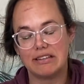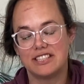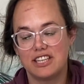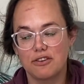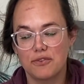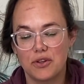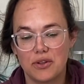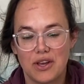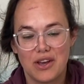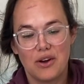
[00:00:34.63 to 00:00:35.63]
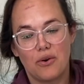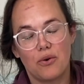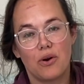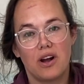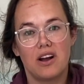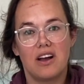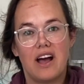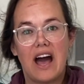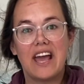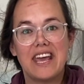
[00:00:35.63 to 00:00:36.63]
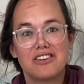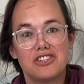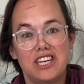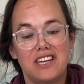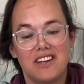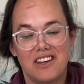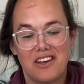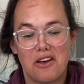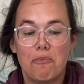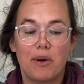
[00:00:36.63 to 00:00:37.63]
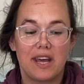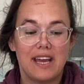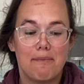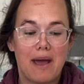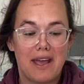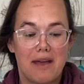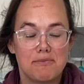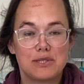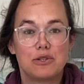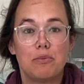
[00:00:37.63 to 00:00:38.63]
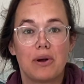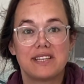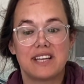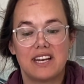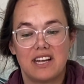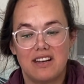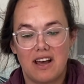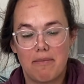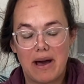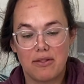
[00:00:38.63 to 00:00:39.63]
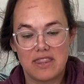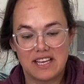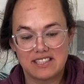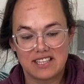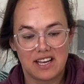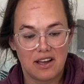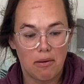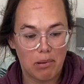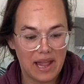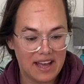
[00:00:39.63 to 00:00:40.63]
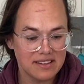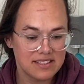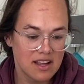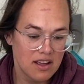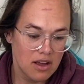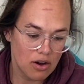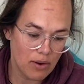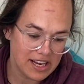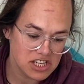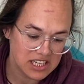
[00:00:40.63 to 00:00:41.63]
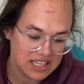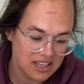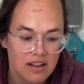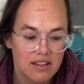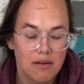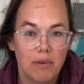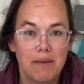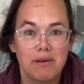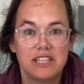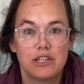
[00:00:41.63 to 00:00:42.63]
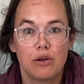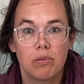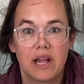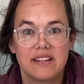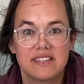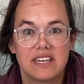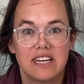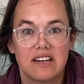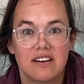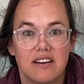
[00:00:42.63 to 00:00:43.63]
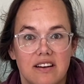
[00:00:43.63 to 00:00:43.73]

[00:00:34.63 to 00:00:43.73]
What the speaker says: cheerful or high energy, but I am super excited about this plant. Oh, actually, there might be two plants in here.